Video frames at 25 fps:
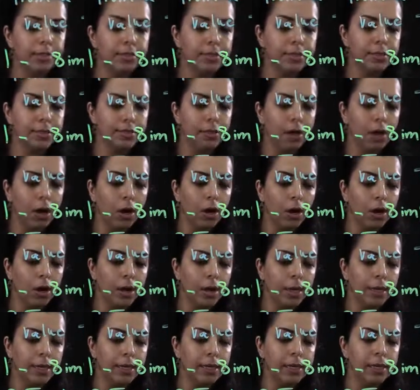This
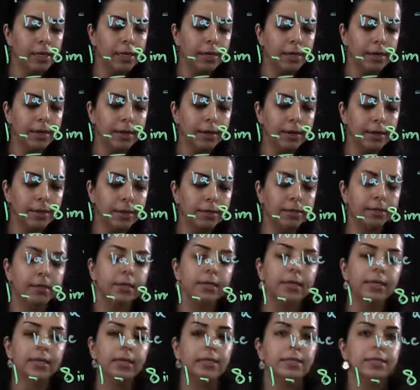I here
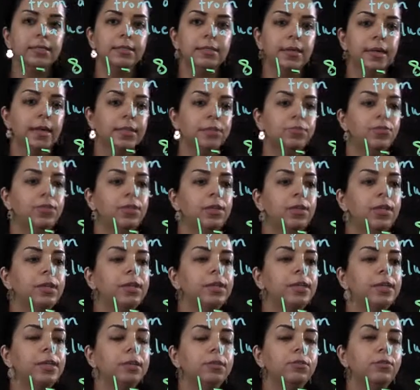is actually
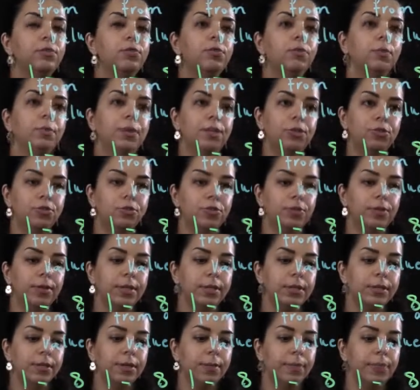yield to
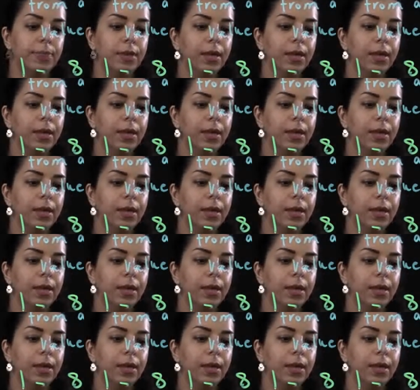maturity.